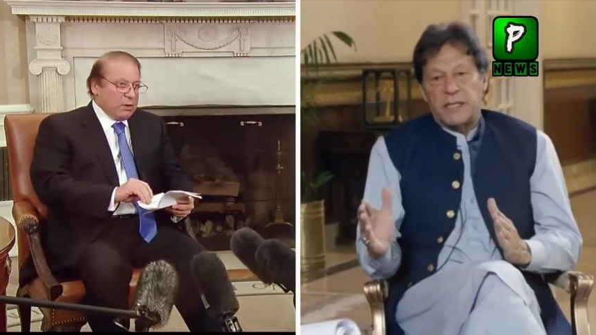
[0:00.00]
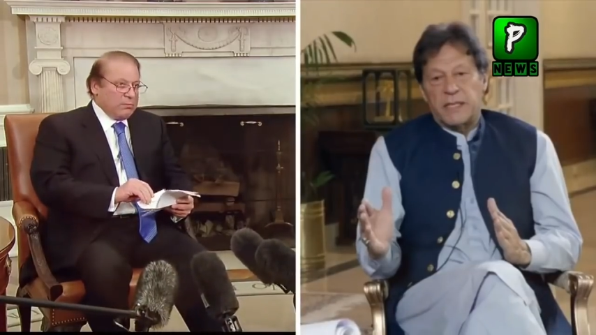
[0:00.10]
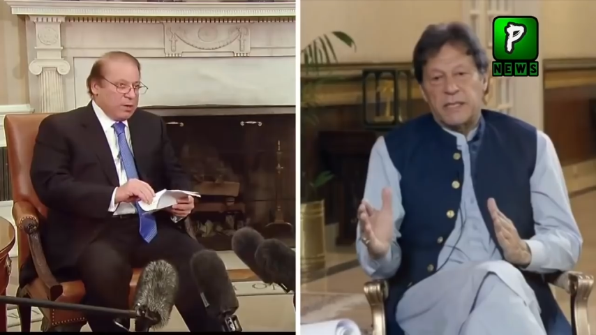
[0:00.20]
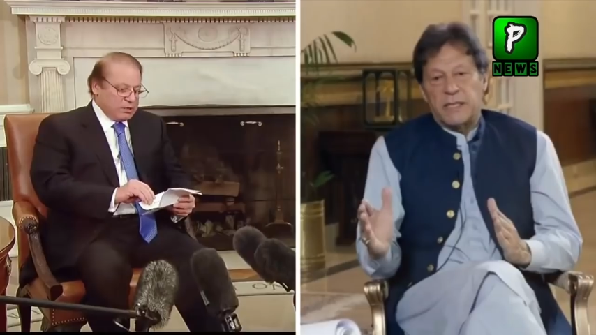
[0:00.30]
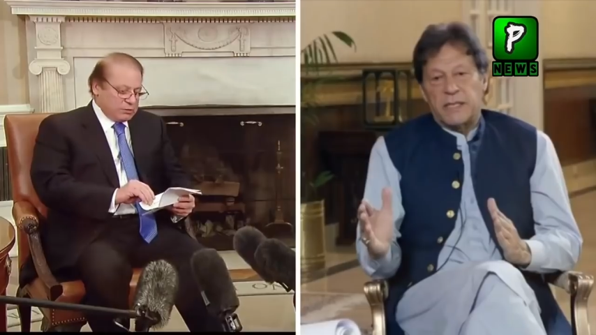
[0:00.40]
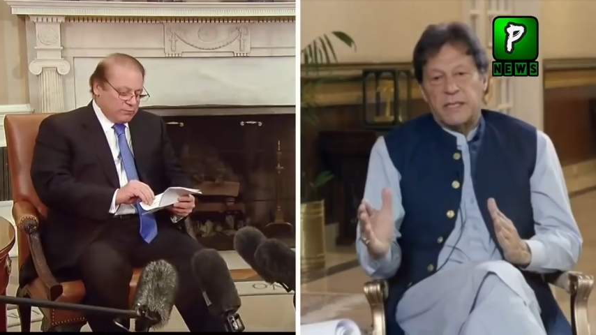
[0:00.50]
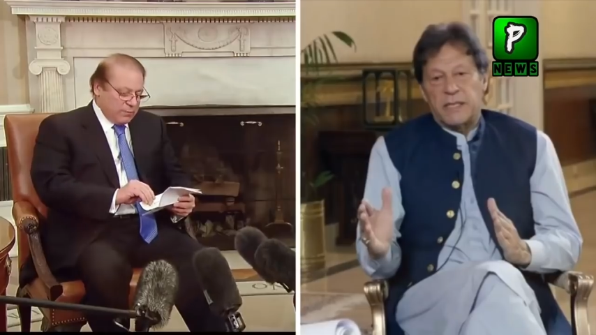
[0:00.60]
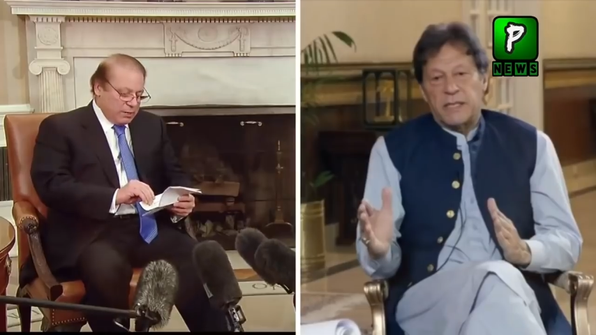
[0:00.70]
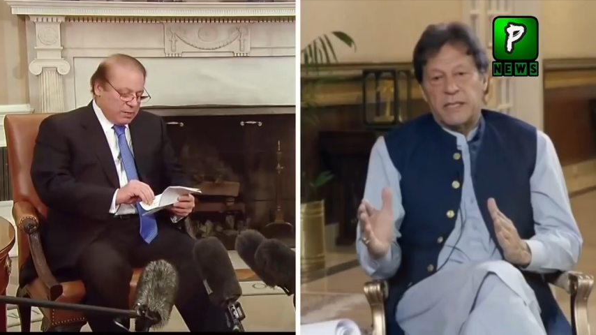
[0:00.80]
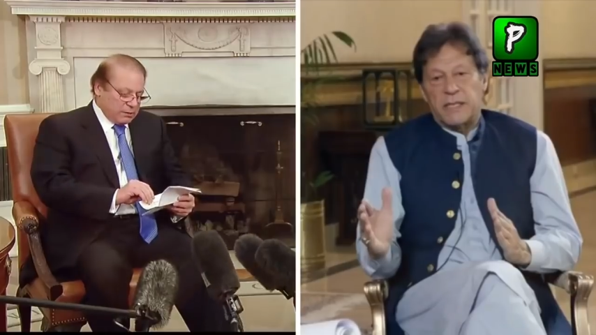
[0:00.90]
Speaker 1: on matters
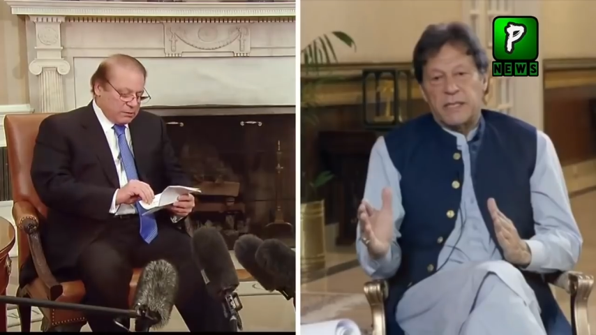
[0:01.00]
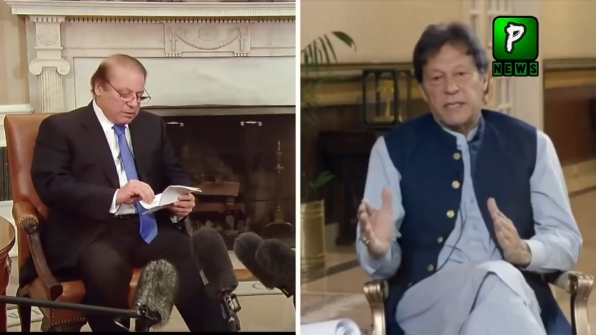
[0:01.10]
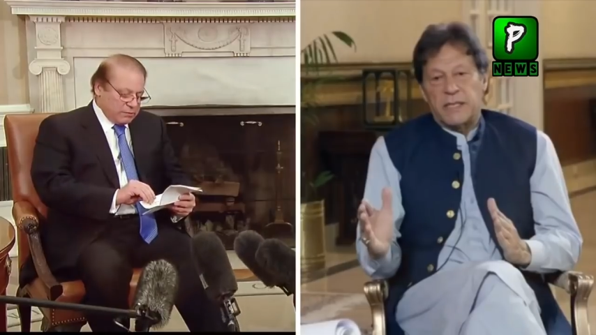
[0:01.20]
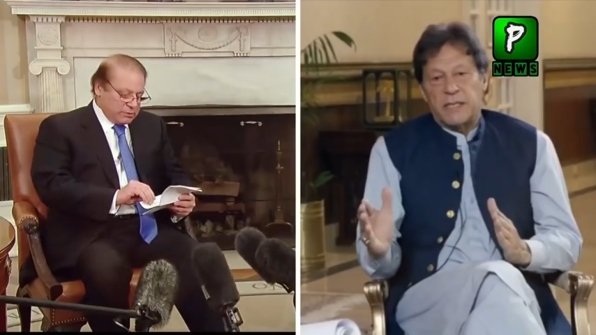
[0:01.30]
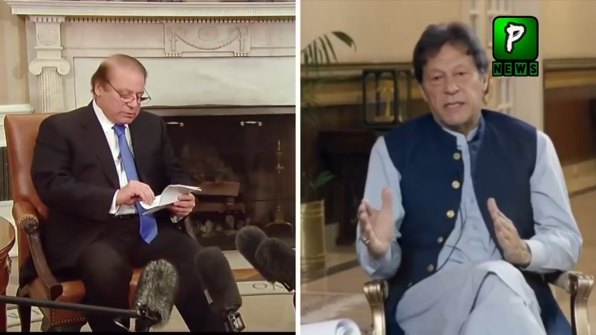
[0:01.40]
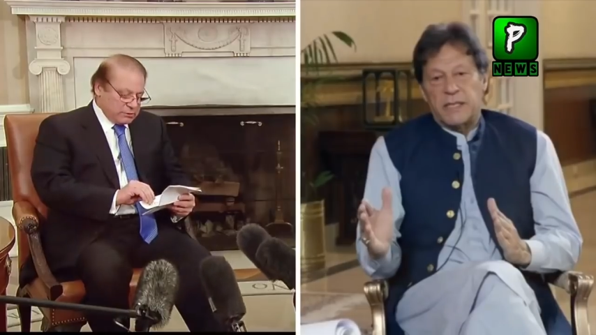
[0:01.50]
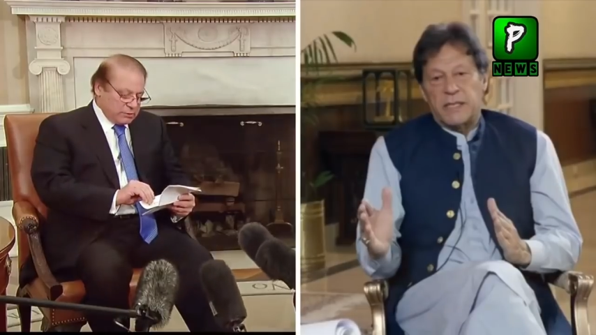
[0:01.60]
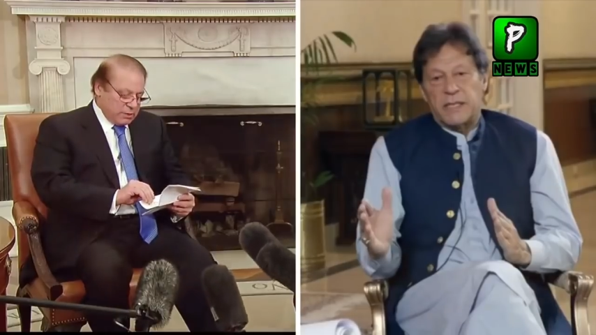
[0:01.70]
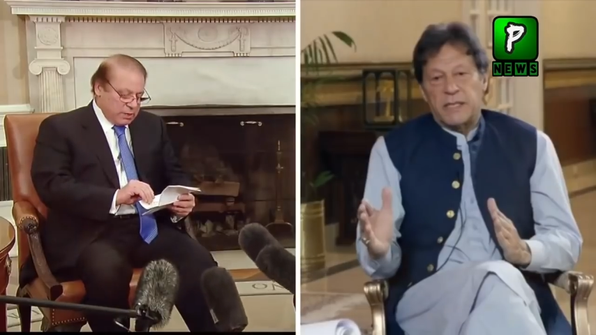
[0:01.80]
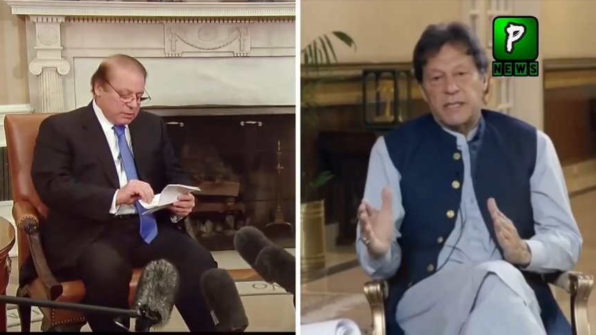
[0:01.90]
of bilateral interest
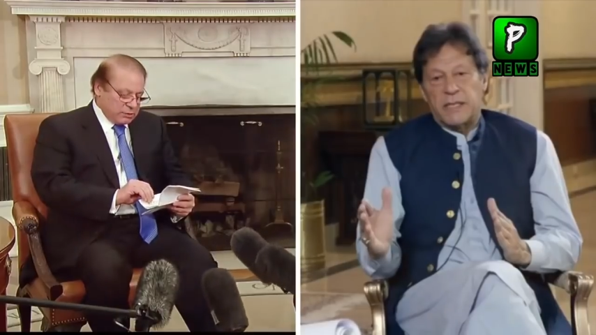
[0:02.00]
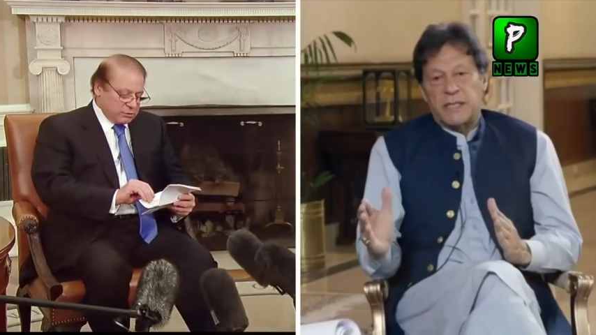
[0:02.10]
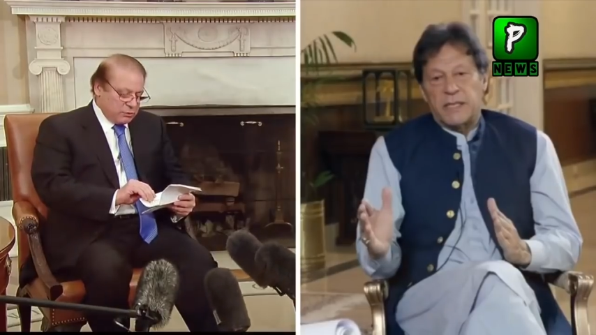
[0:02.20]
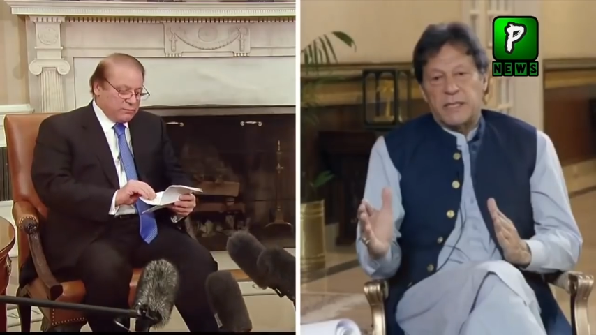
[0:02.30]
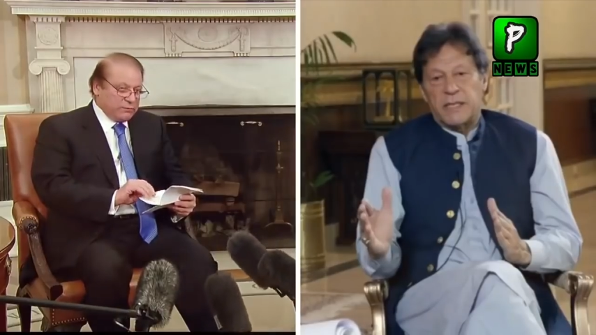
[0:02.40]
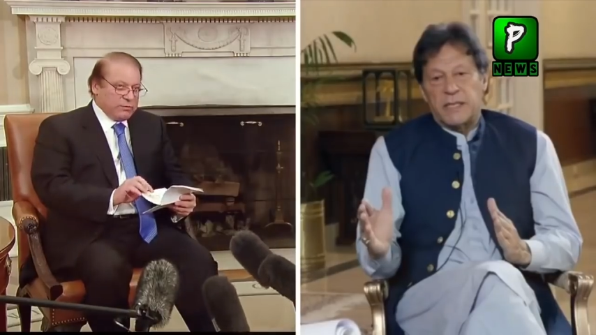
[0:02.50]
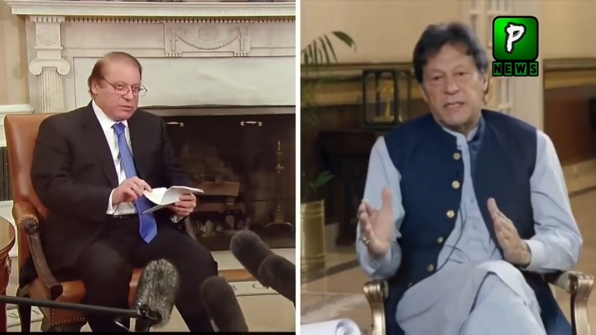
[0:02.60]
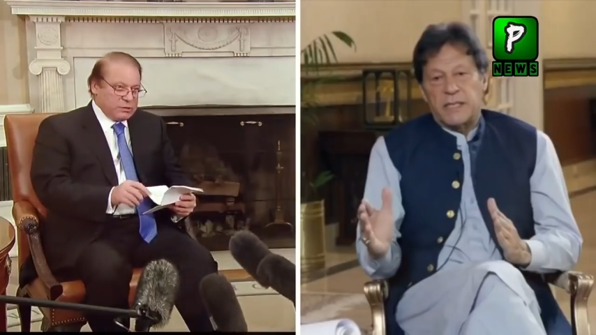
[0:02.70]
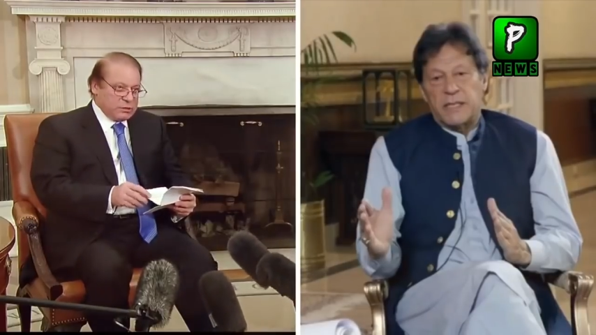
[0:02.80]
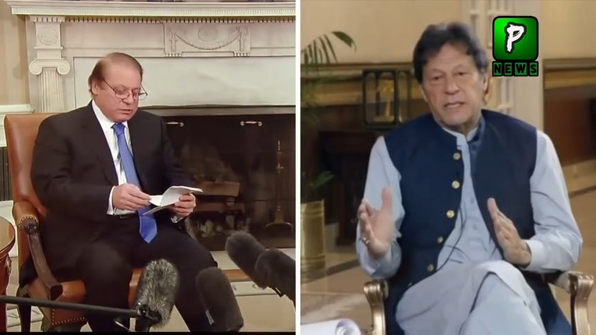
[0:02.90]
and issues of
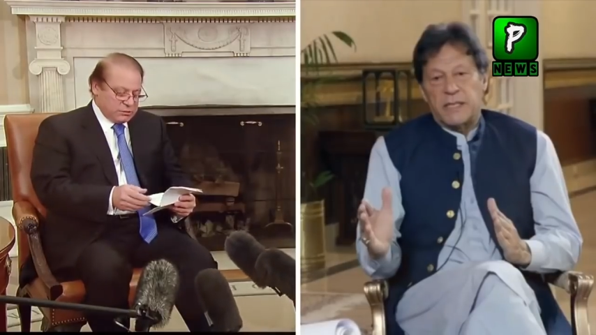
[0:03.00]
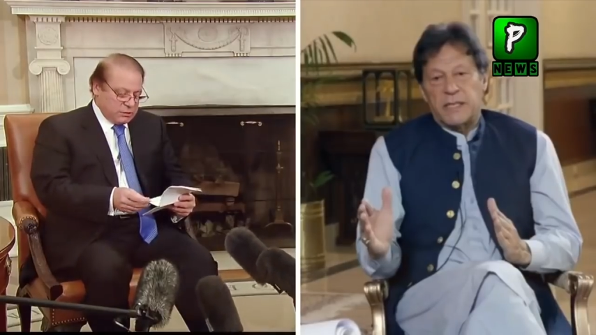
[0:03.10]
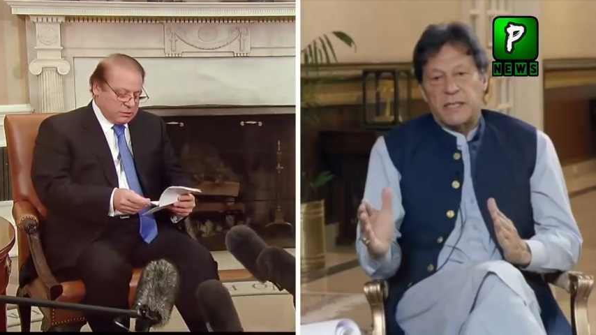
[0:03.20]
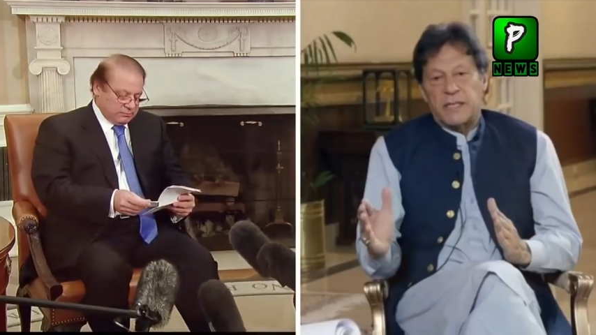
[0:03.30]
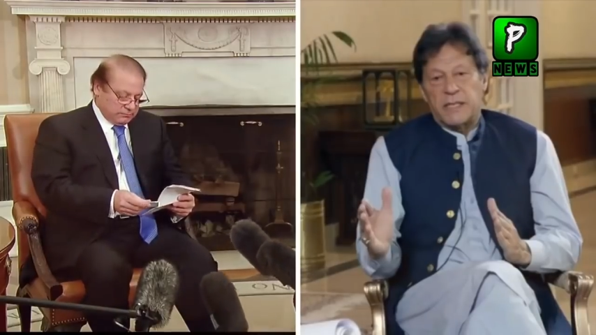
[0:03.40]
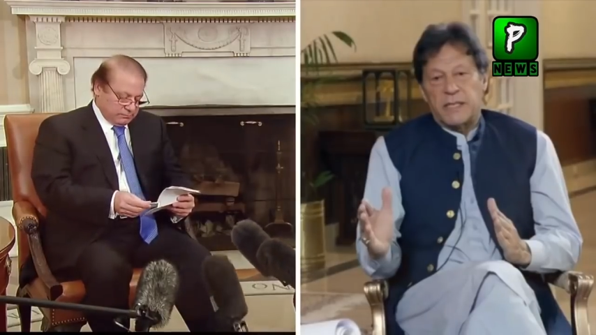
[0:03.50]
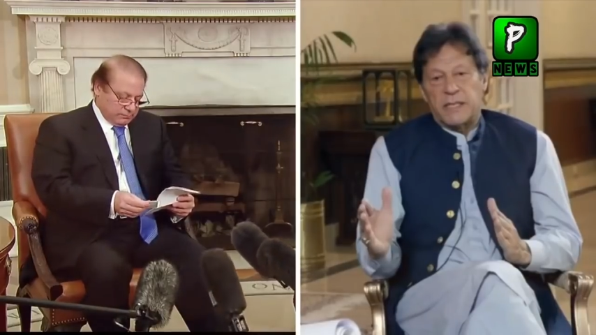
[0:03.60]
regional concern.